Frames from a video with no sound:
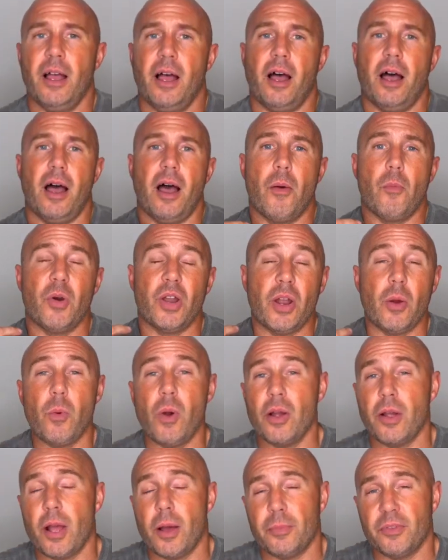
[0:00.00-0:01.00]
Um, when I
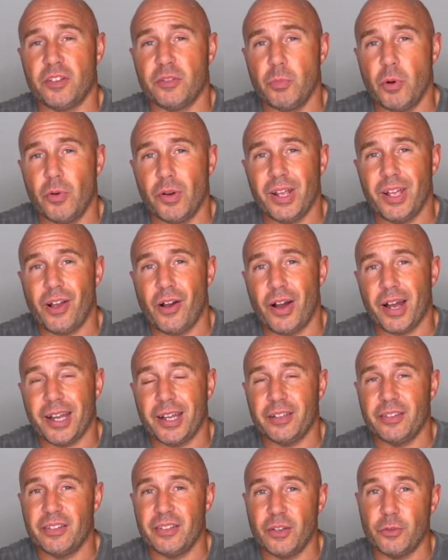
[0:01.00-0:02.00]
woke up this morning, I
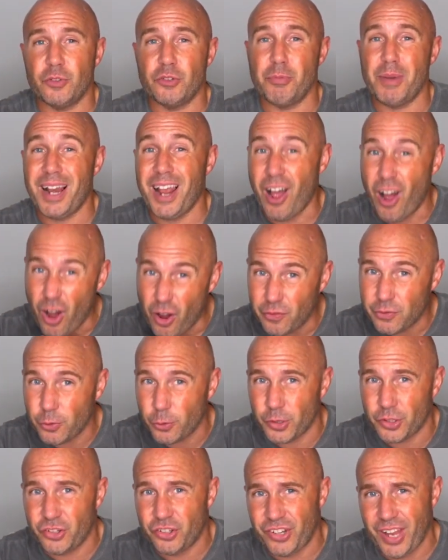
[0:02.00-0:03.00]
could still smell it
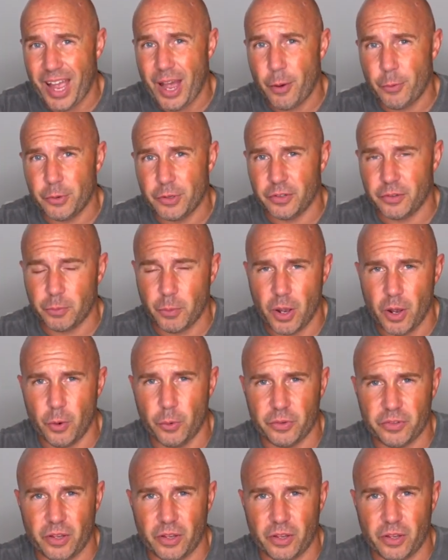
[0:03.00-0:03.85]
after I'd showered as well.